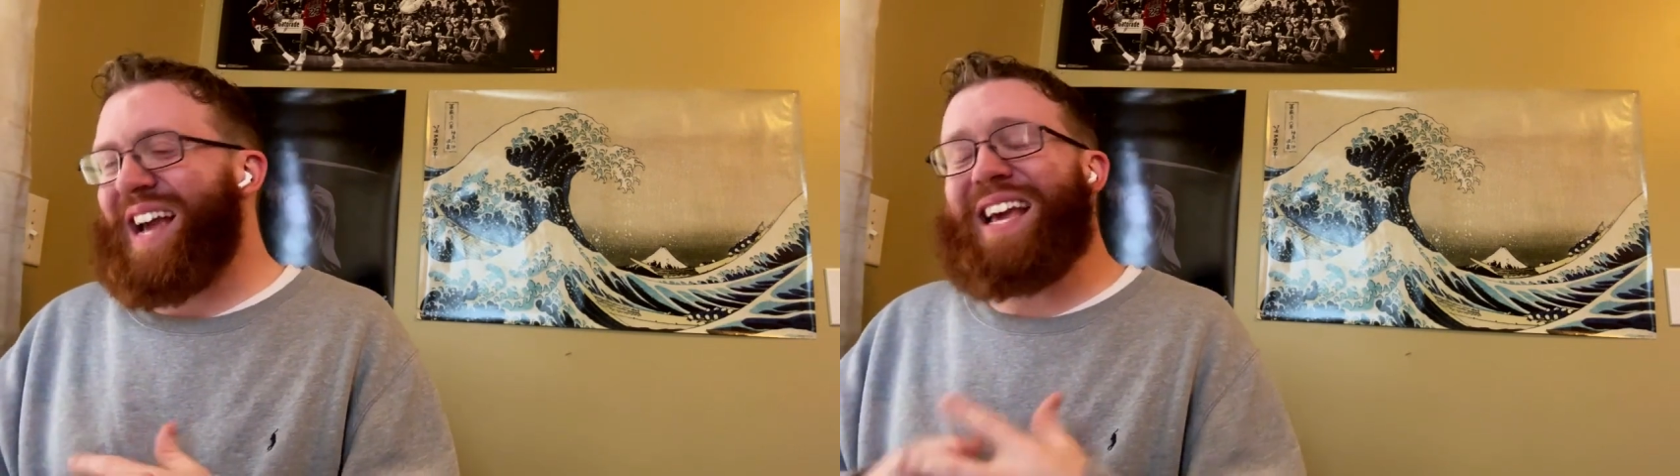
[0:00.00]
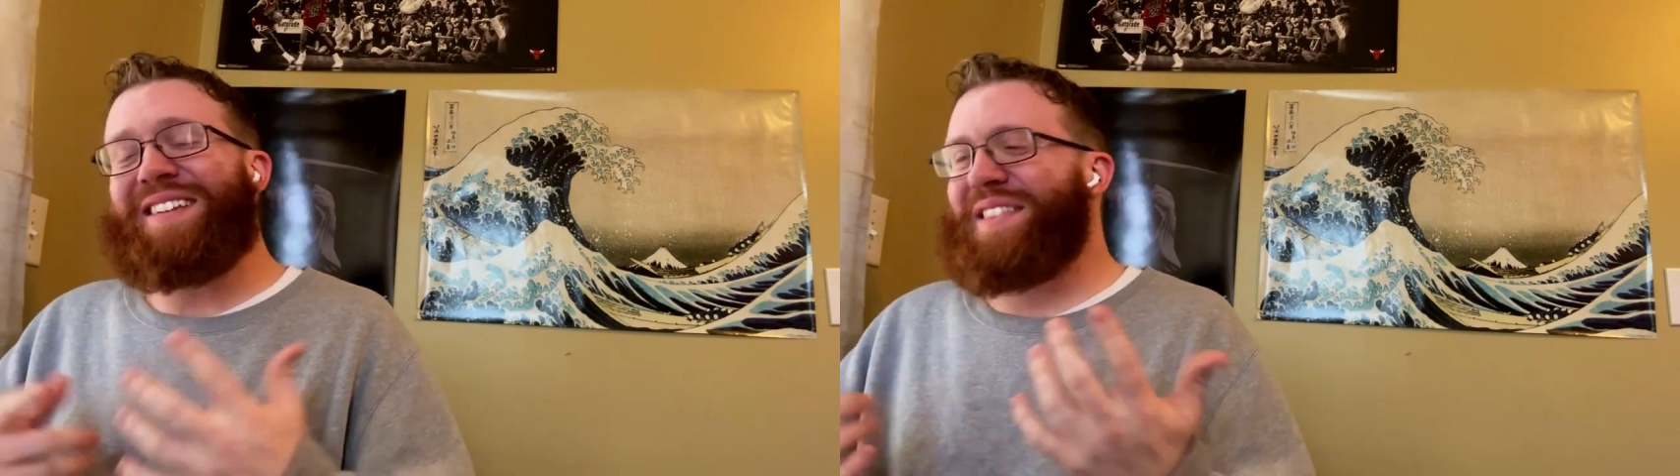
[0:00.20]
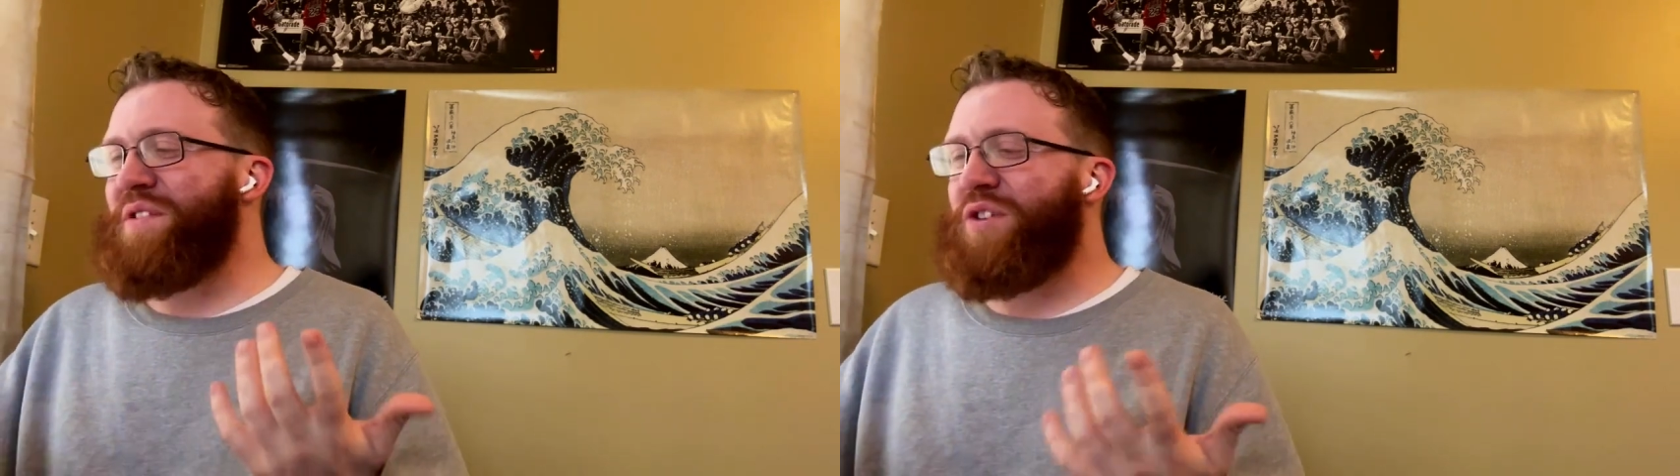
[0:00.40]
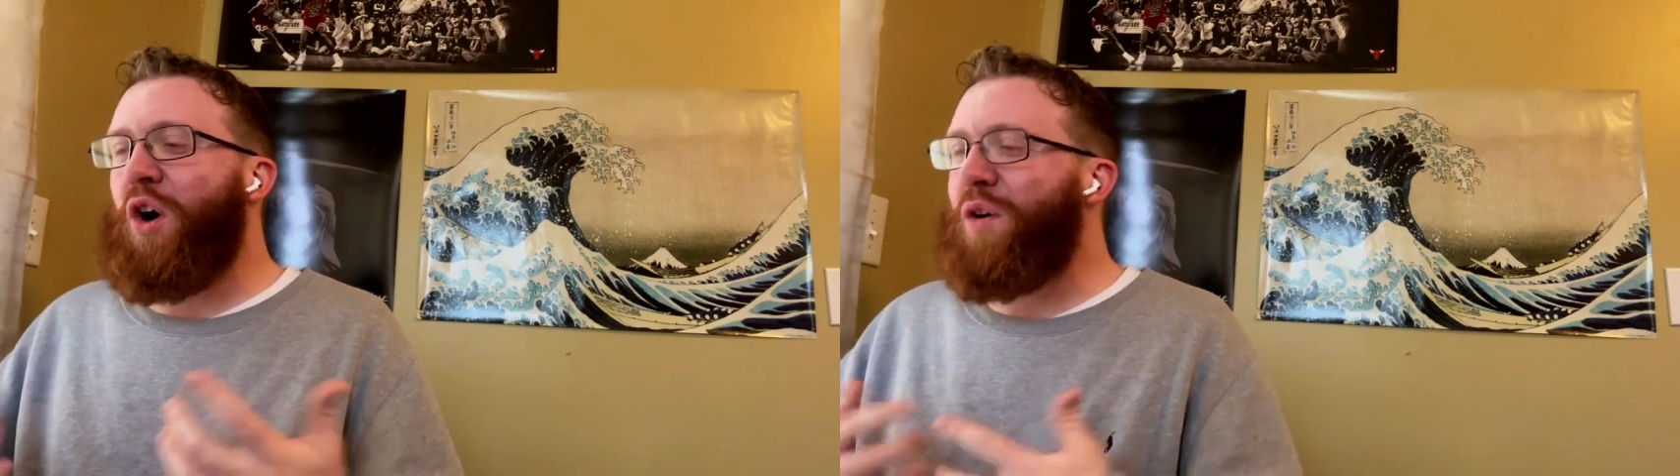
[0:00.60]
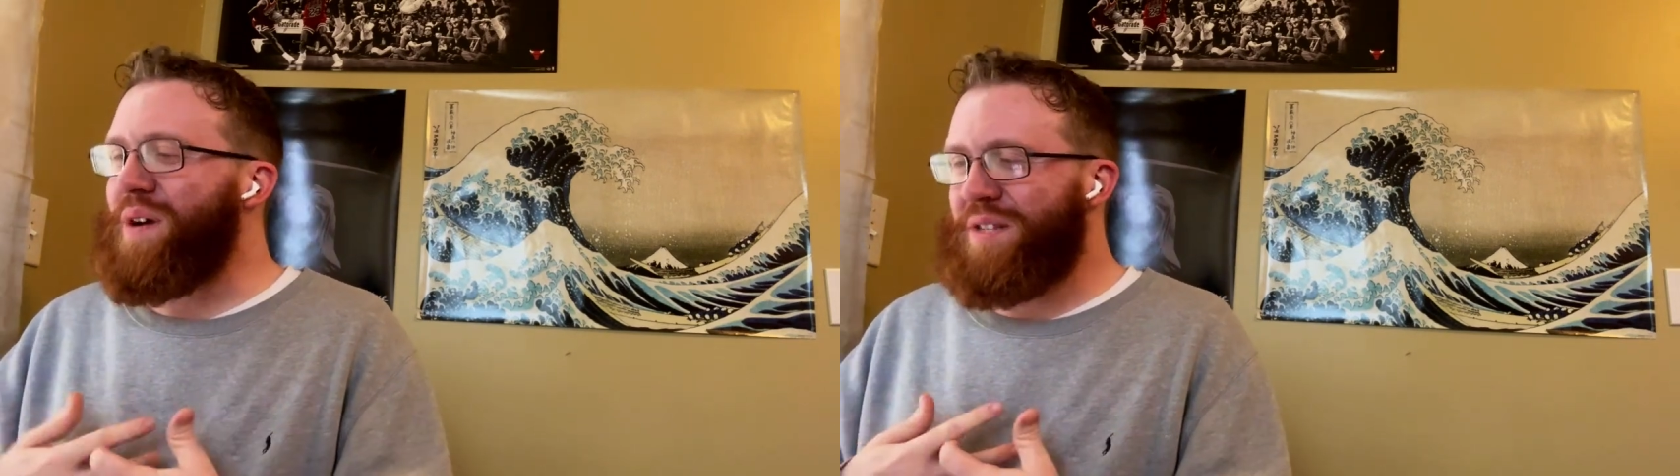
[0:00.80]
guess there's
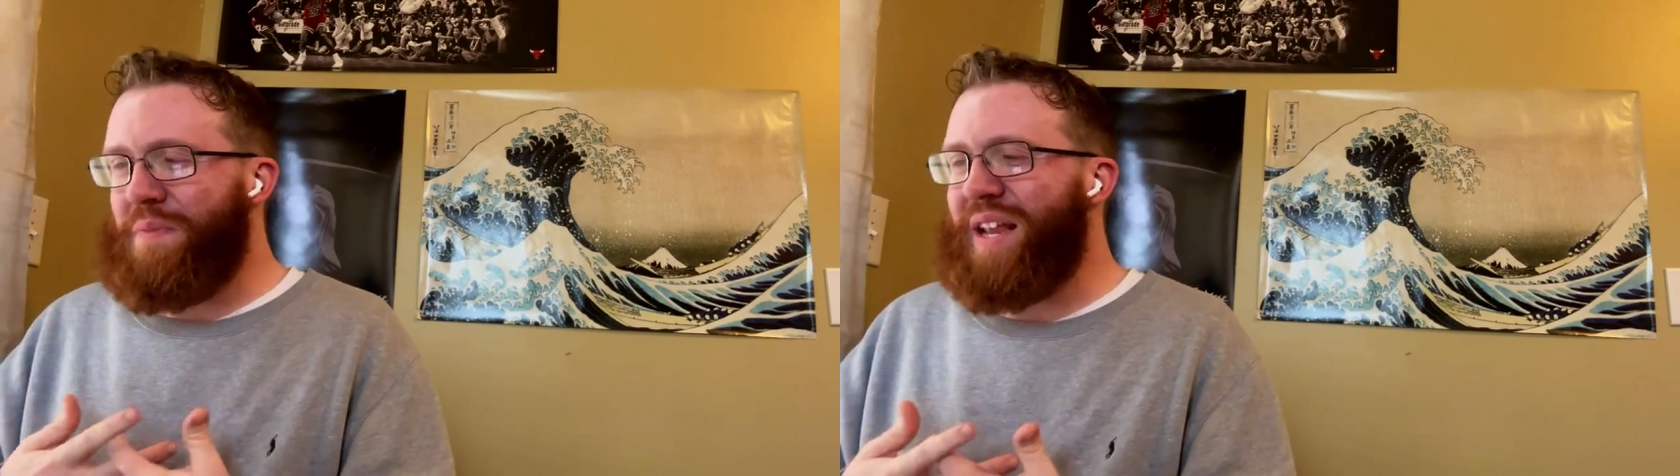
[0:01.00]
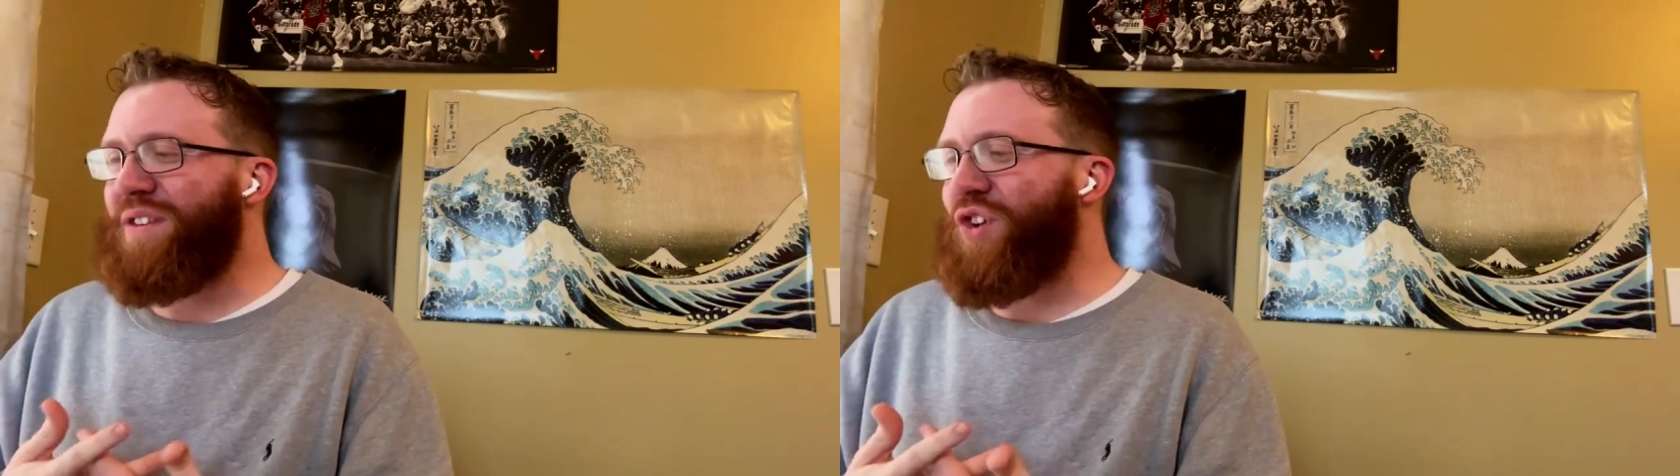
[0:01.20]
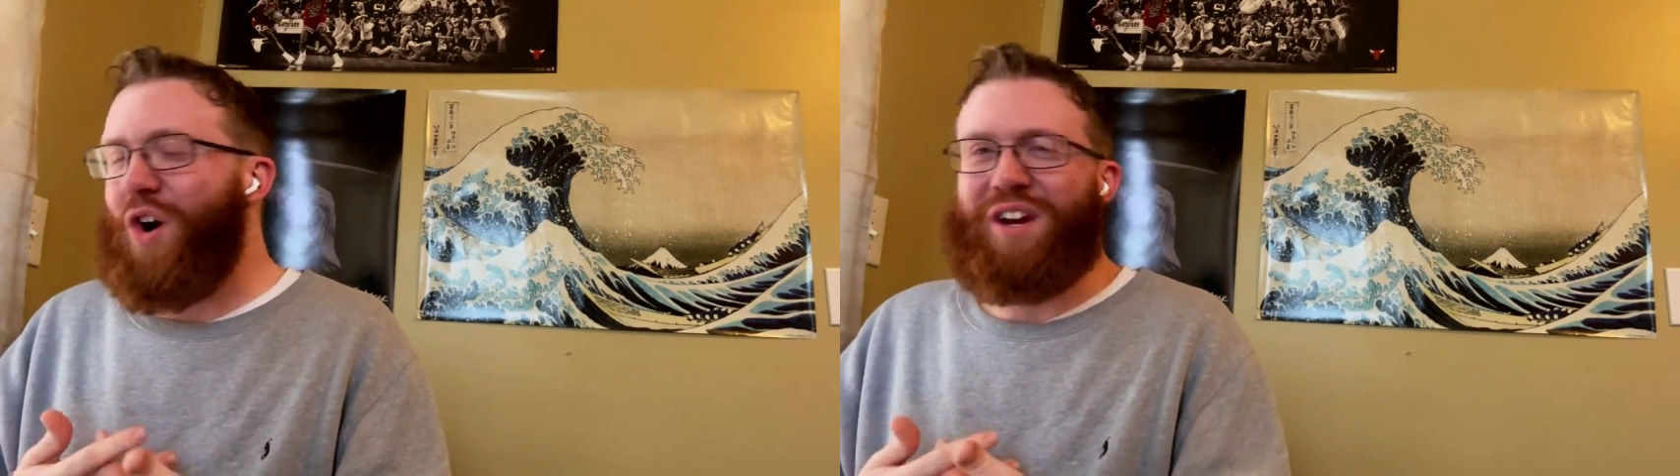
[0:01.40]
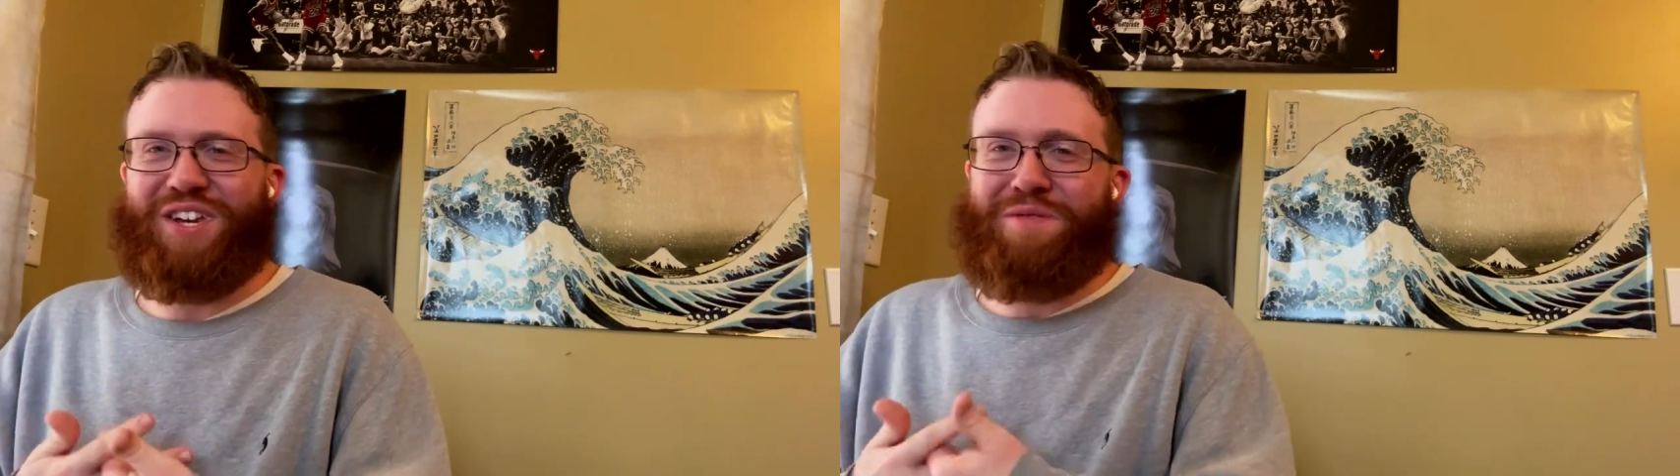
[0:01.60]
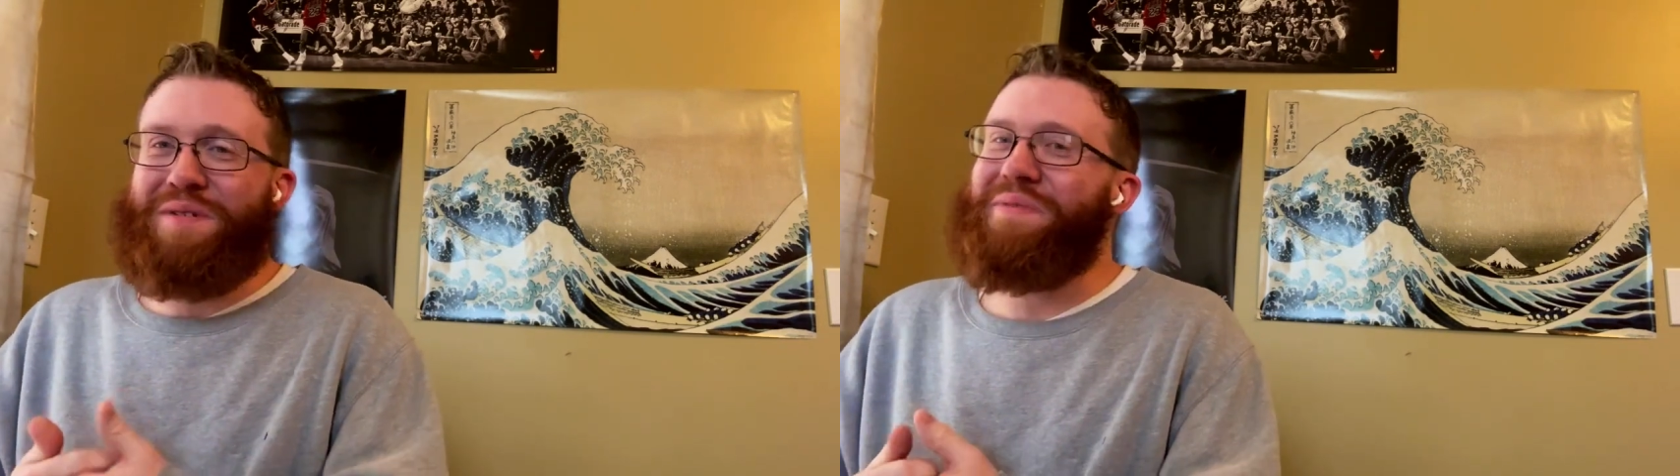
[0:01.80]
always been dark humor,